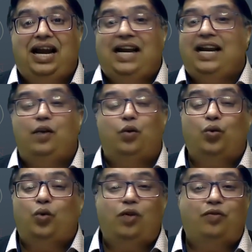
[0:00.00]
And I
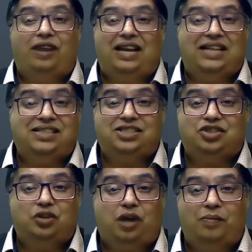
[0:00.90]
don't want finances
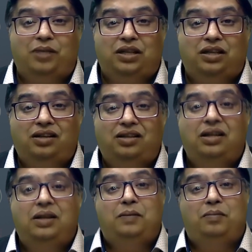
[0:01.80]
to come in the
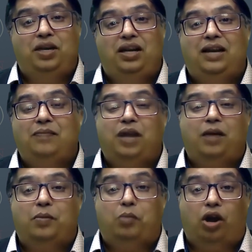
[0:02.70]
middle and
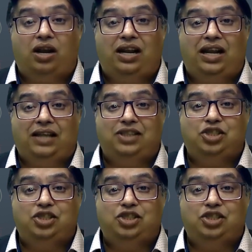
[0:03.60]
become a bottleneck.